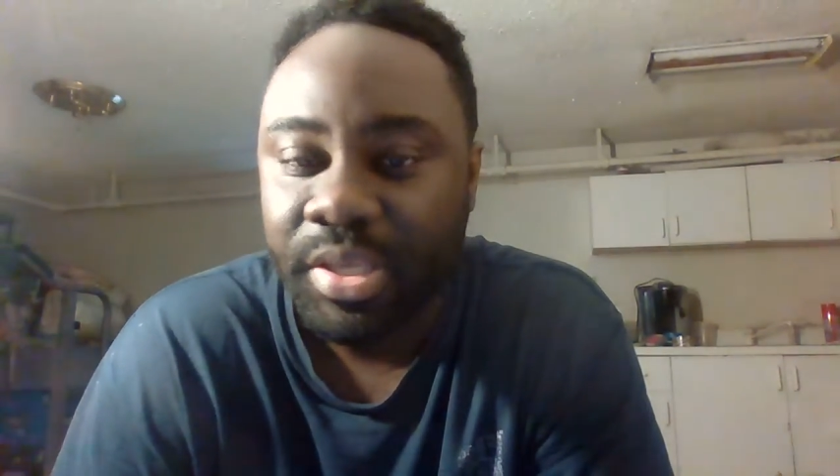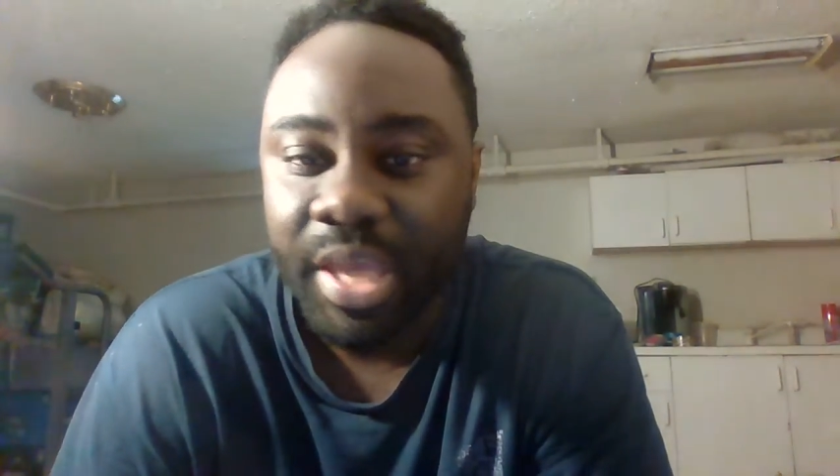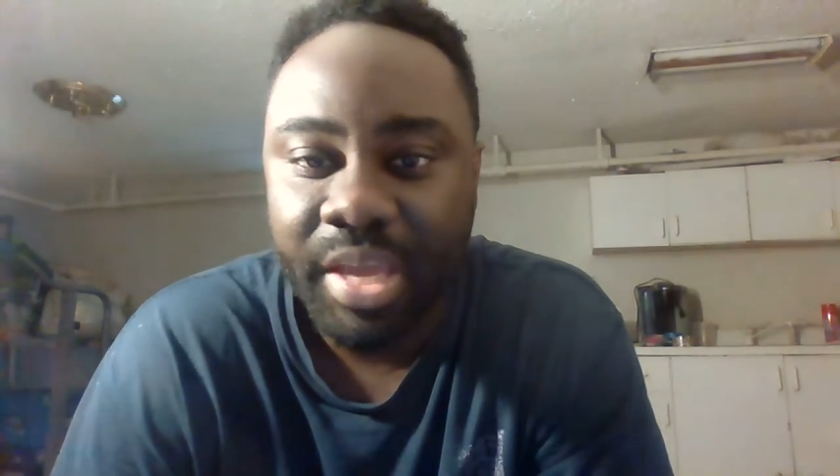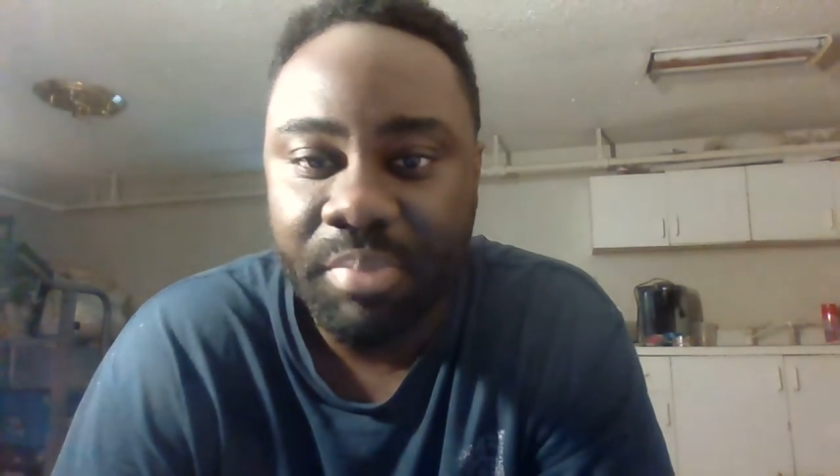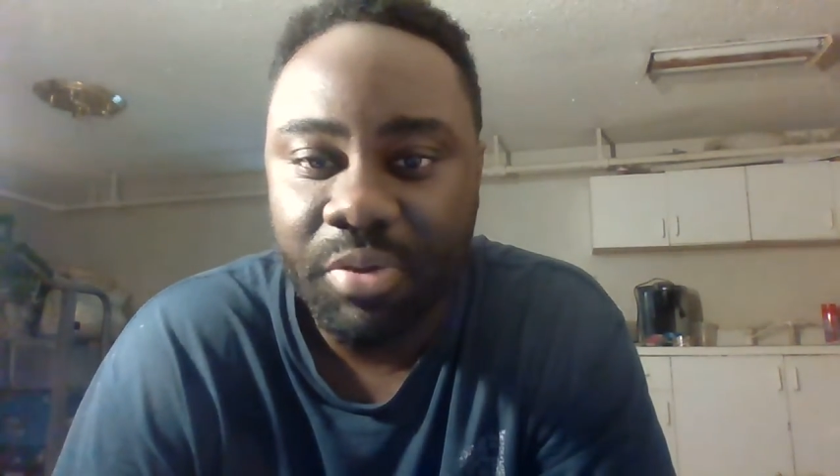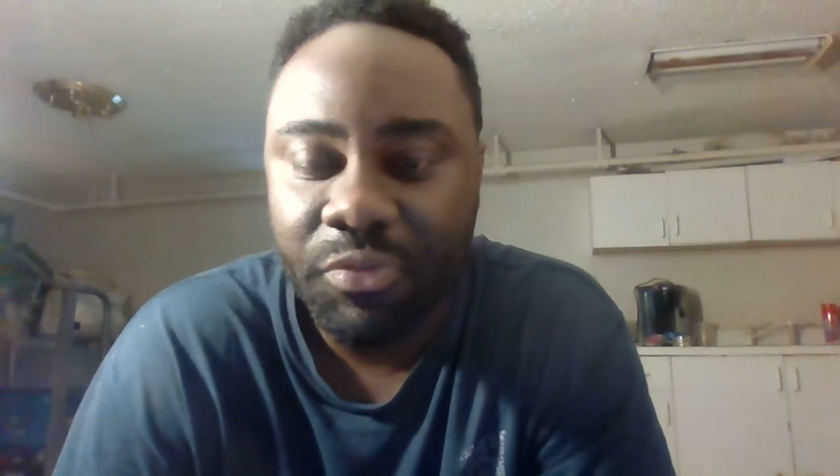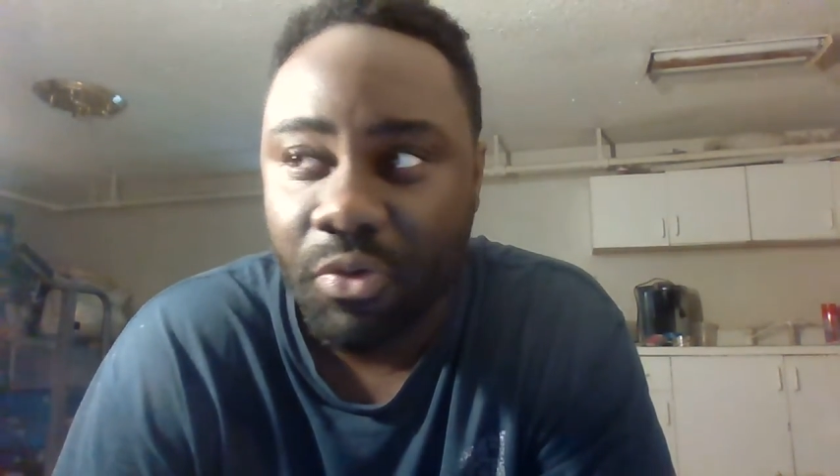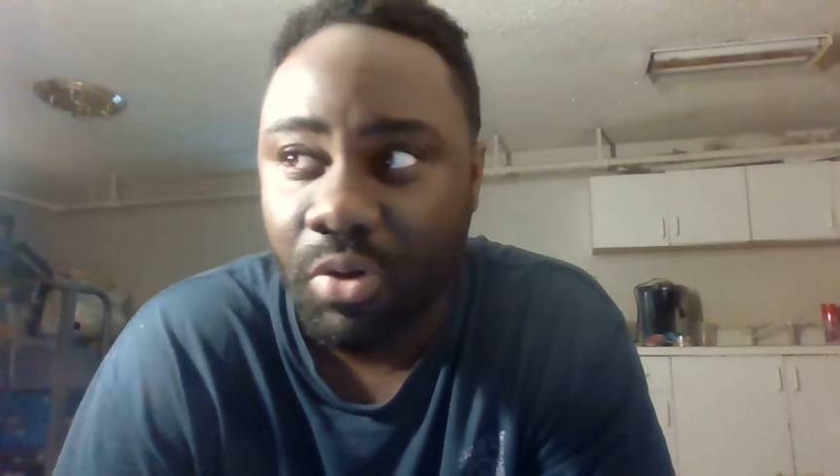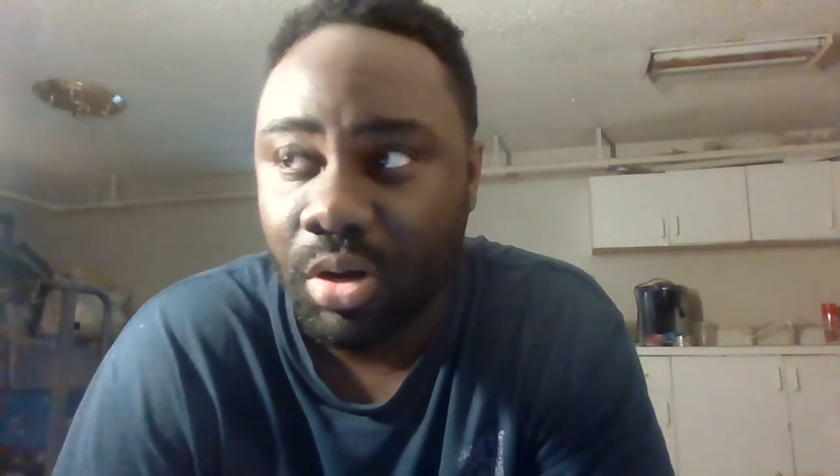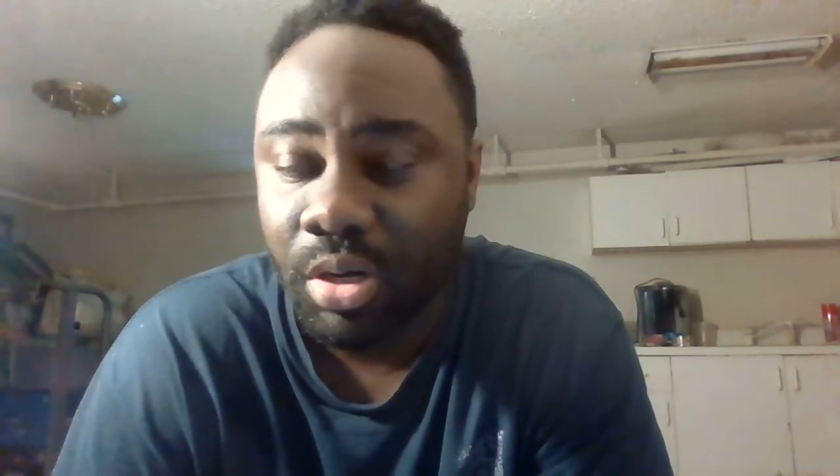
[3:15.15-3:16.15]
came
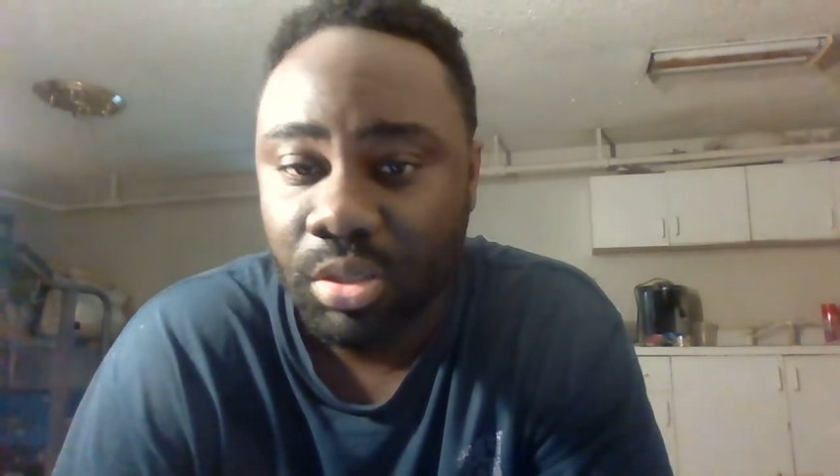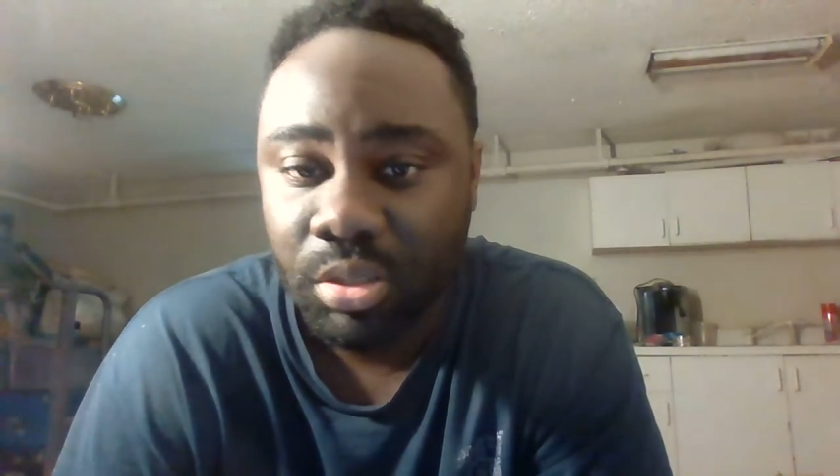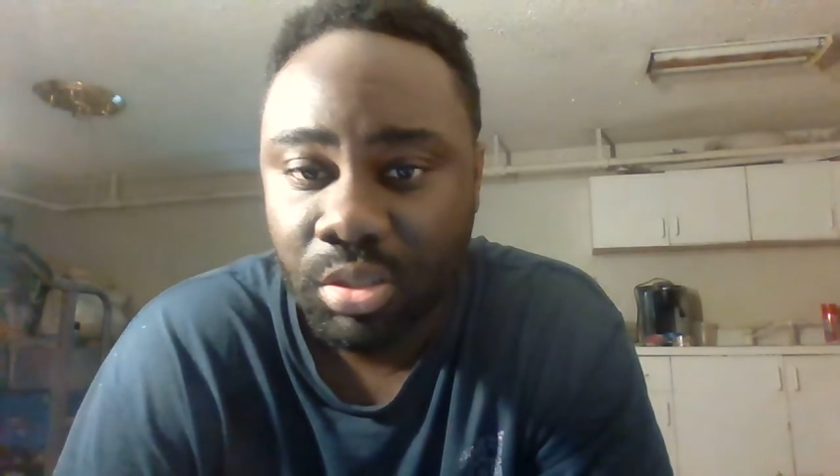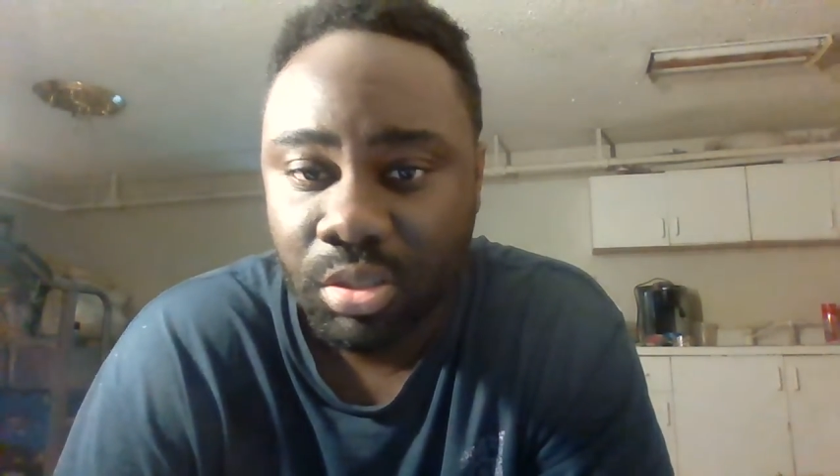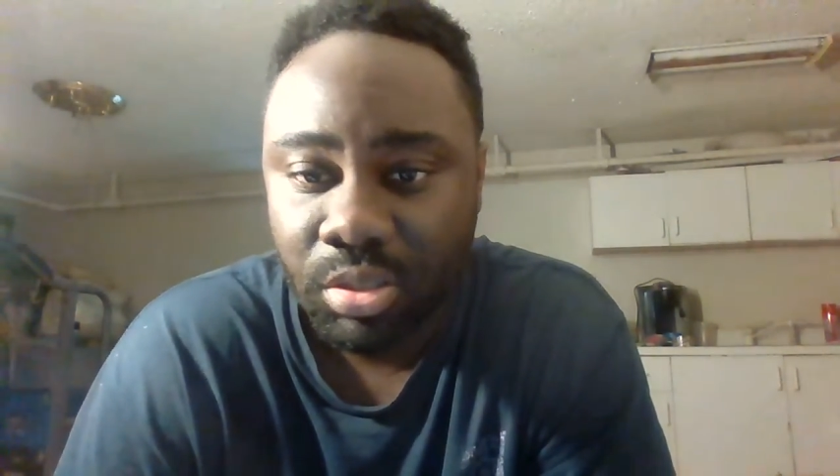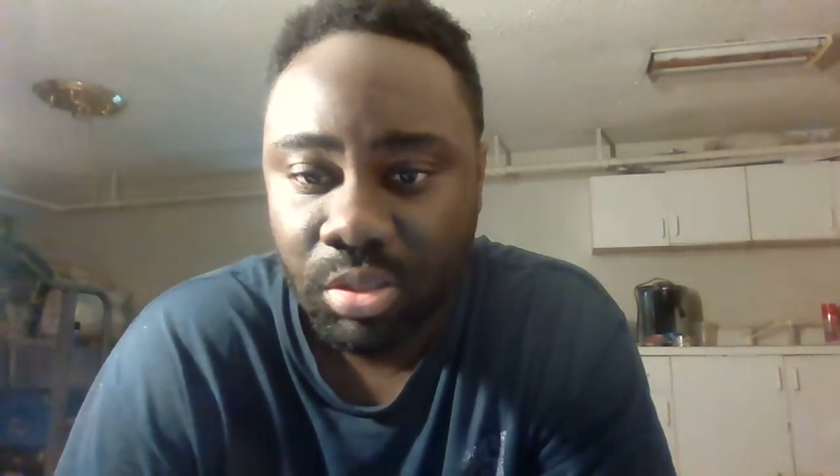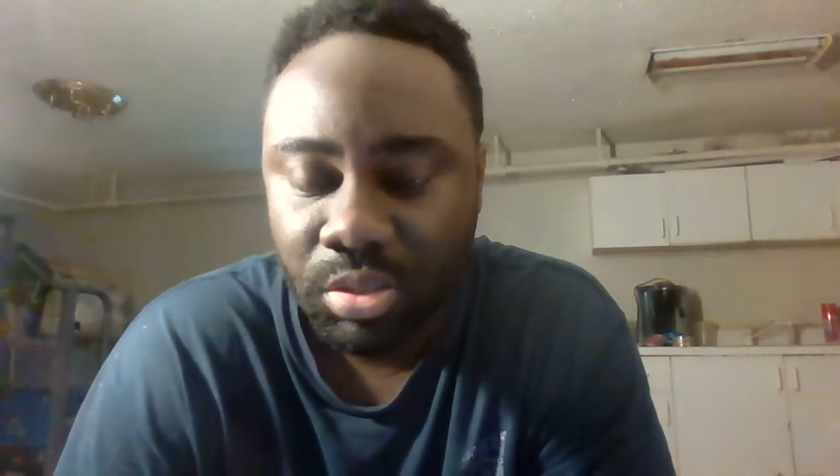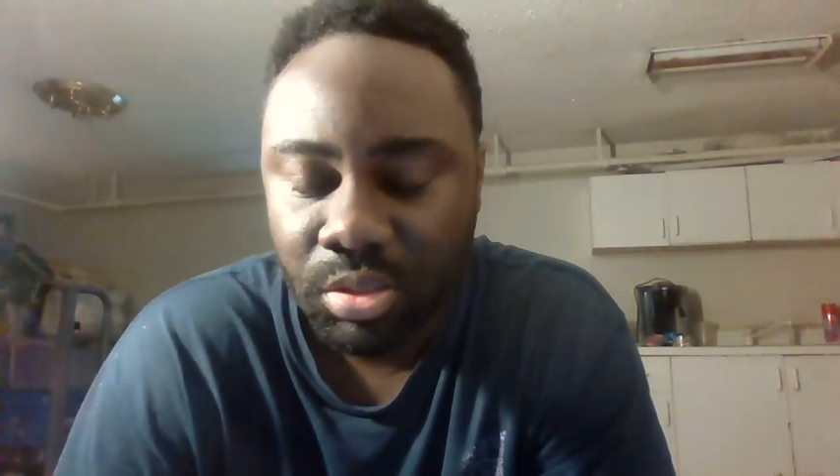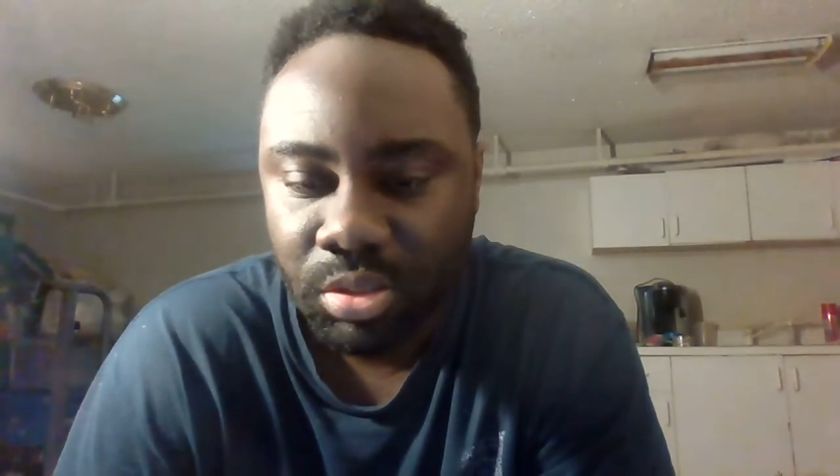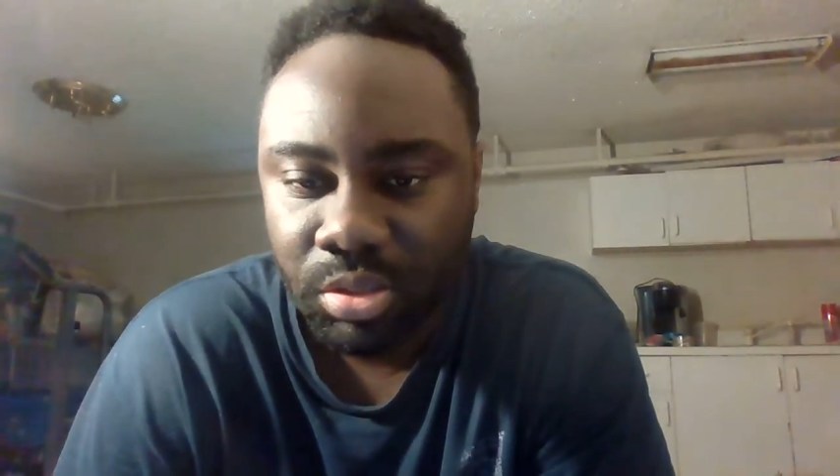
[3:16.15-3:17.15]
before
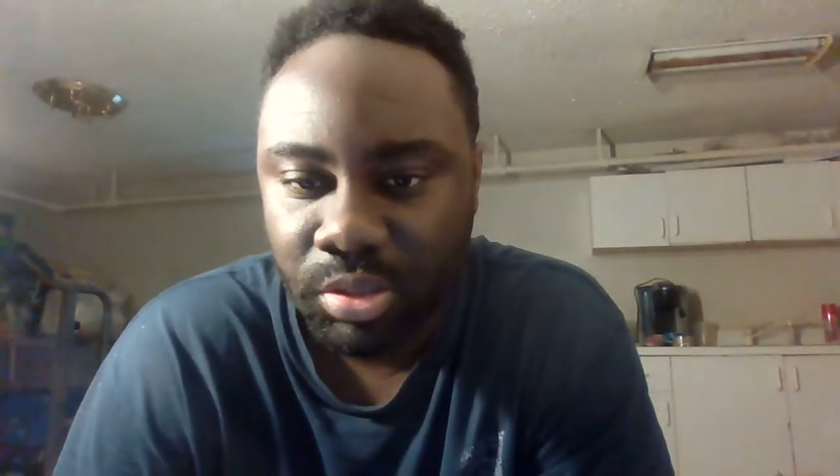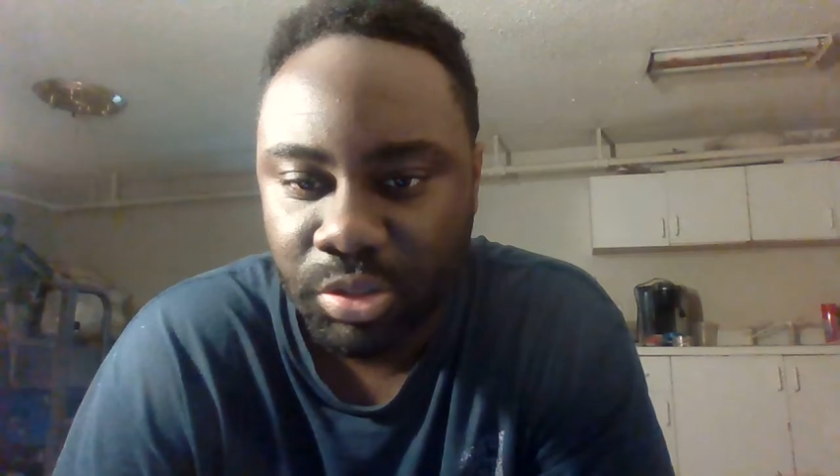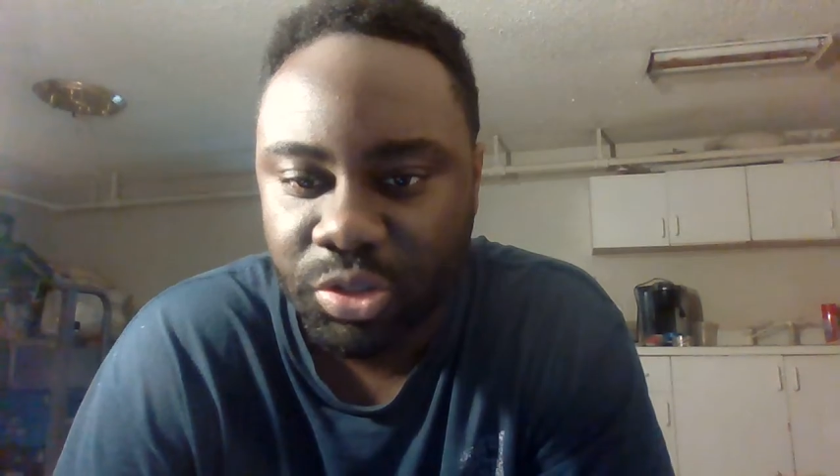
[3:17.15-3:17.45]
the